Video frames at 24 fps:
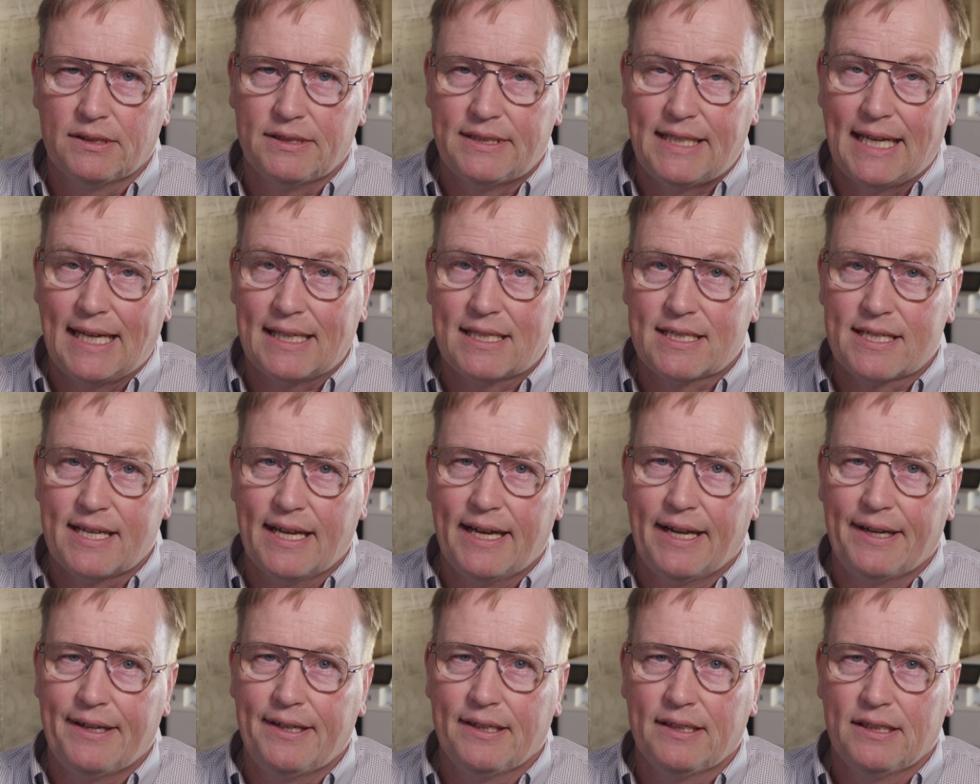That
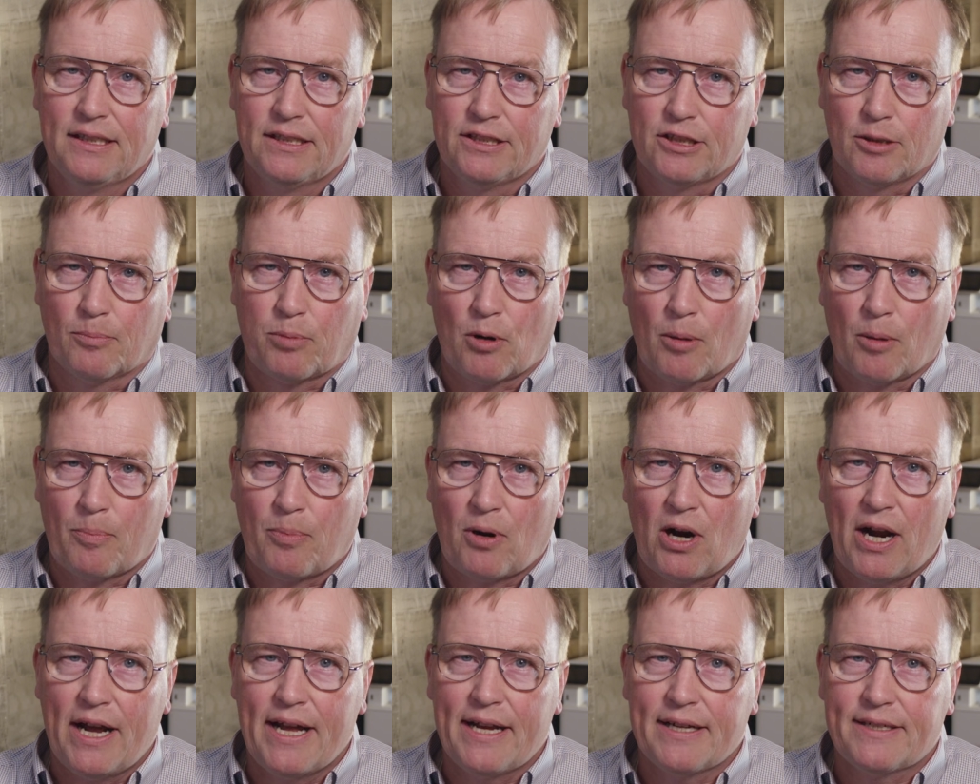said, the
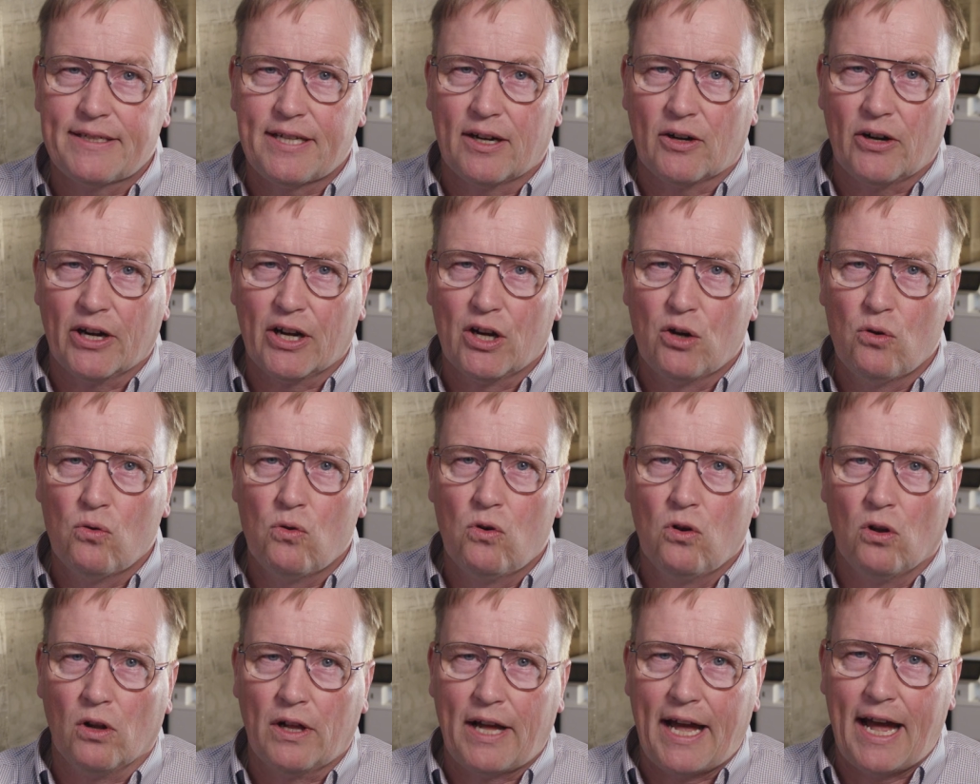proprietary
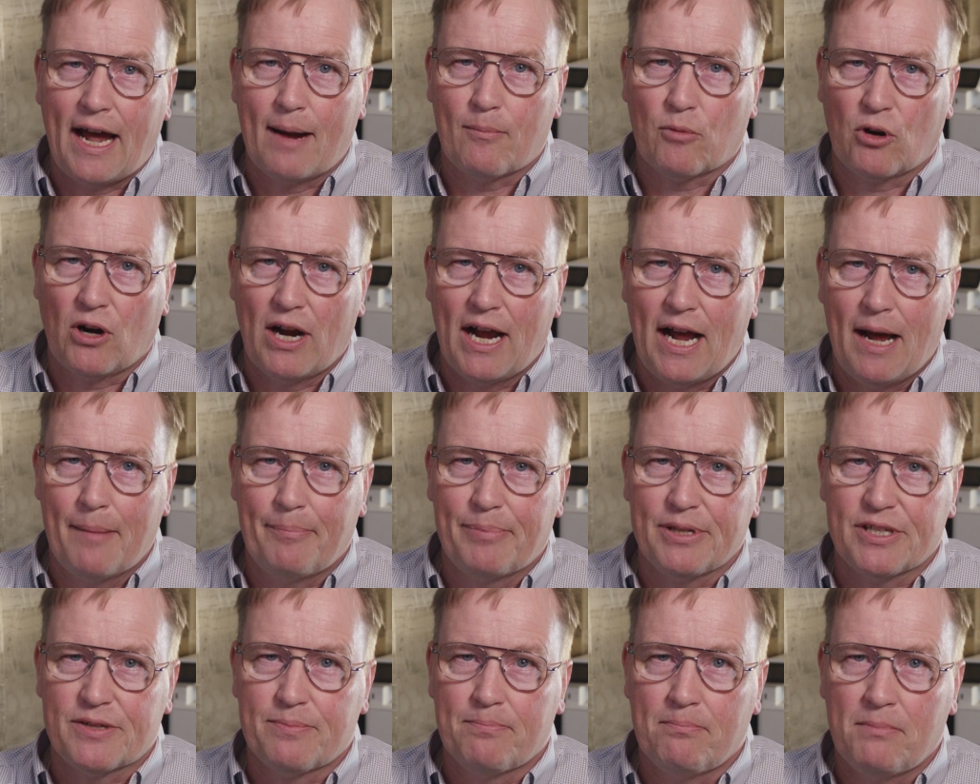Google Camera app
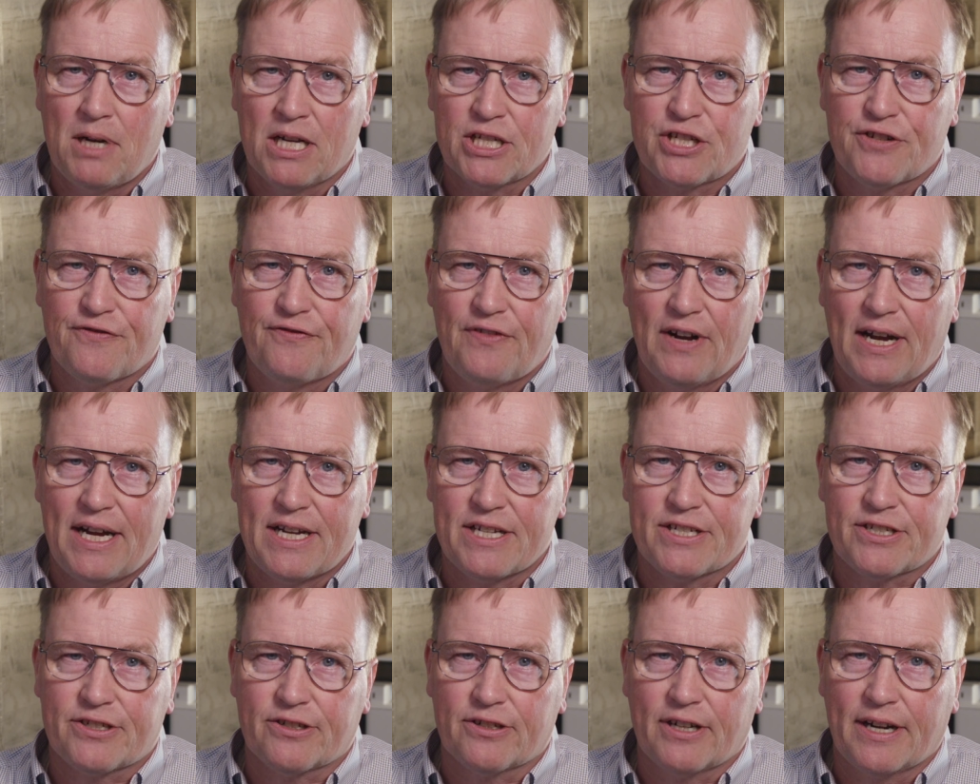is much
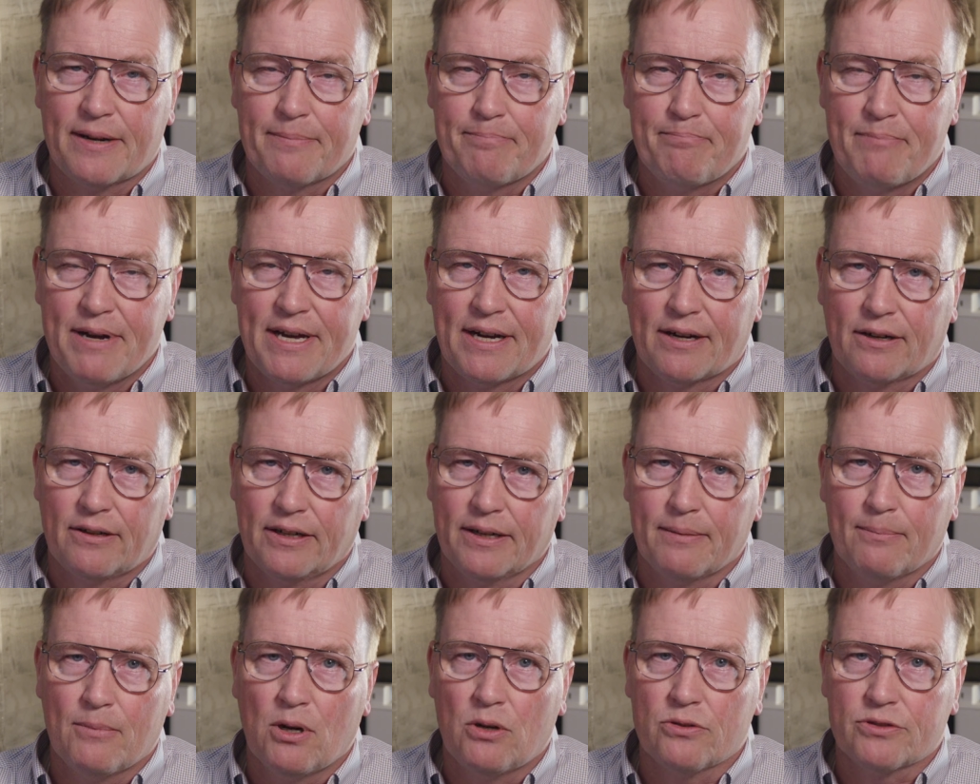faster and better
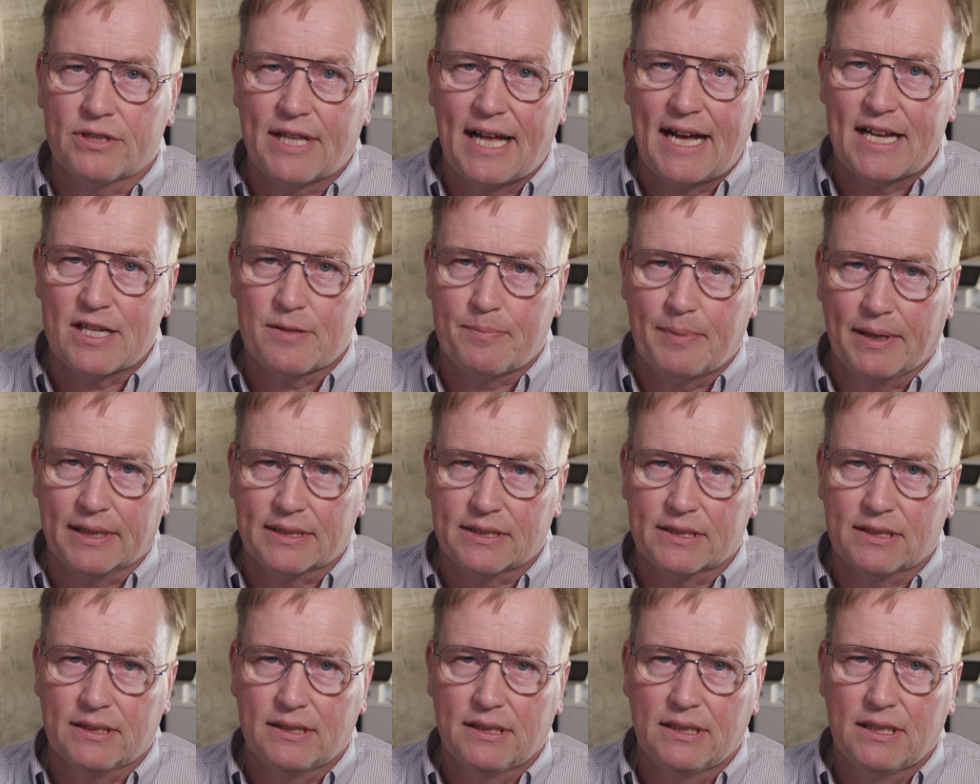in most
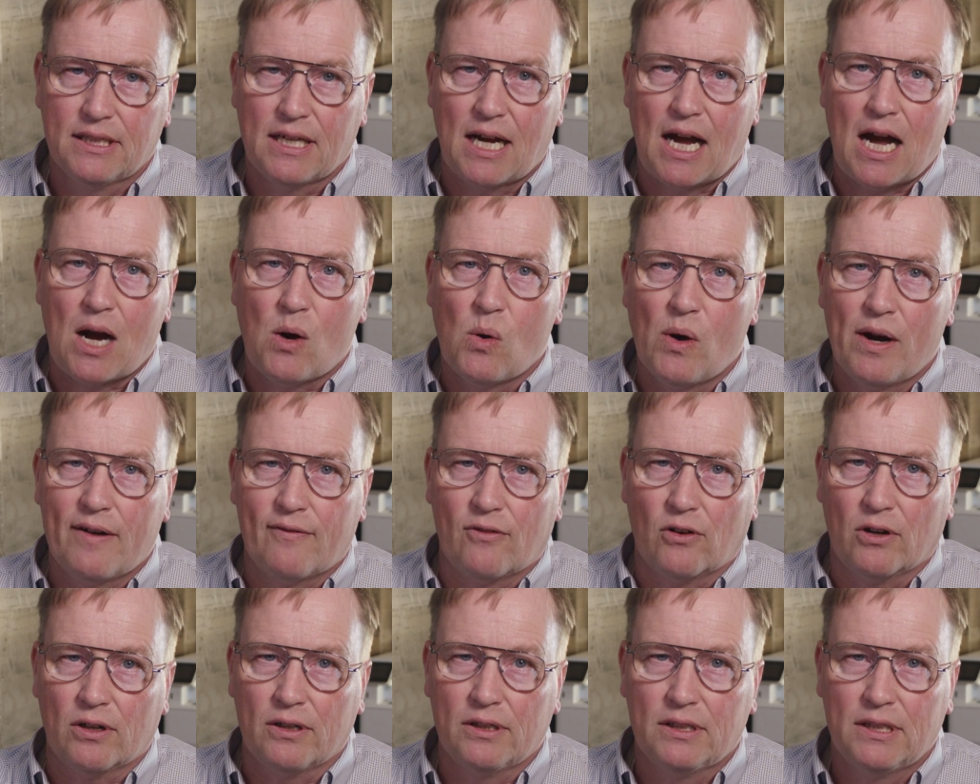aspects.
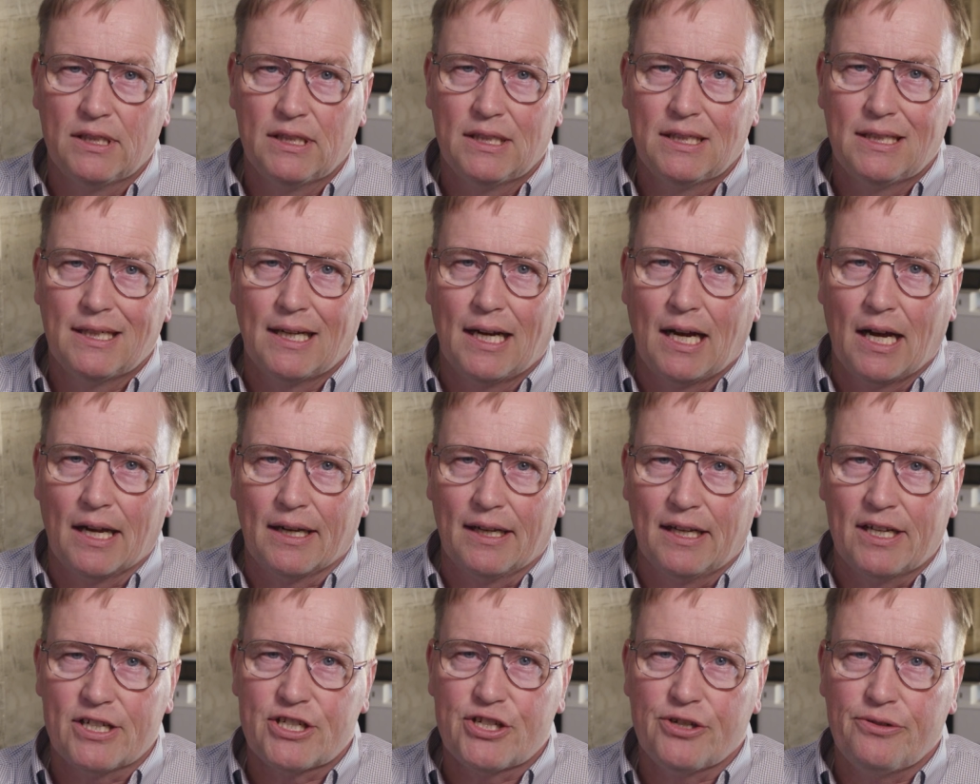However,
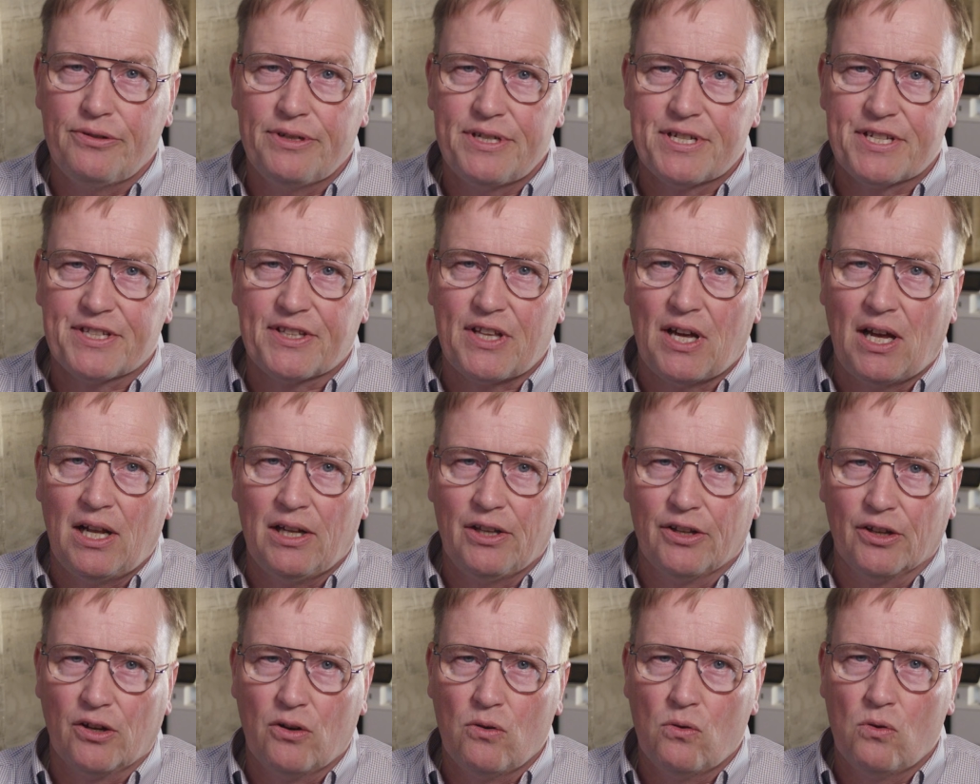unless you install
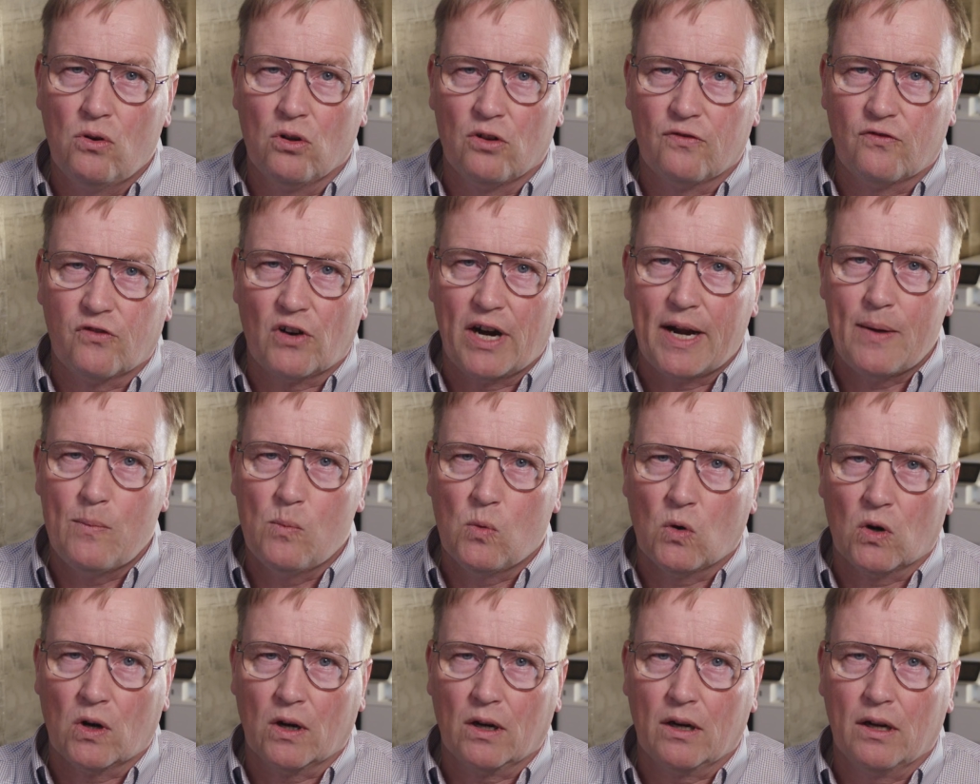the Google
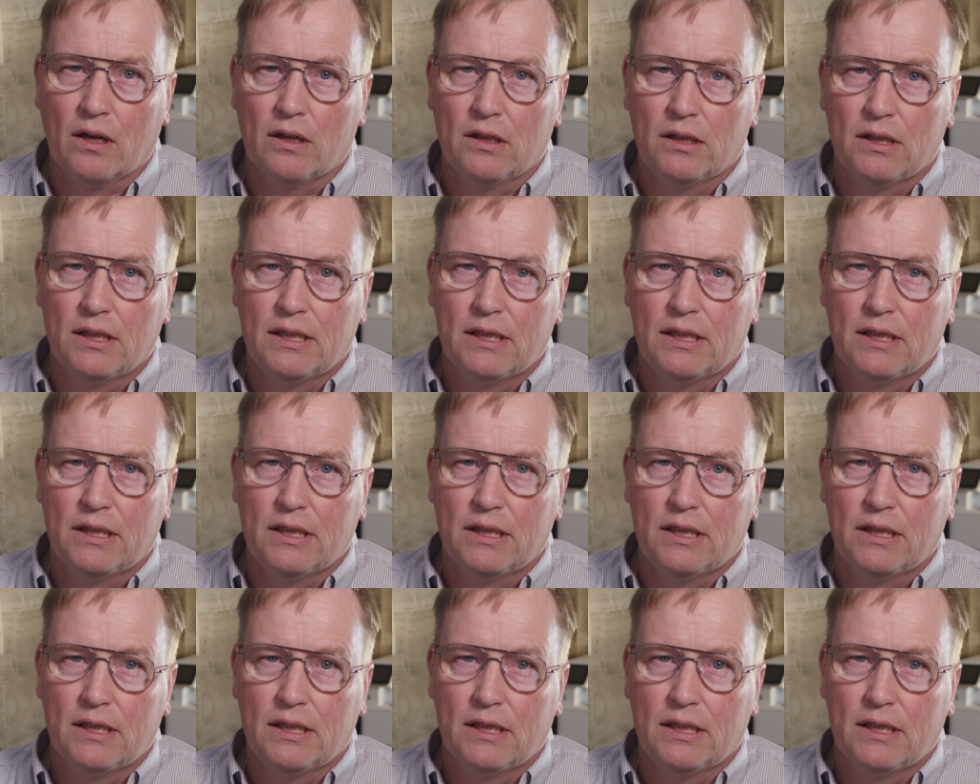framework,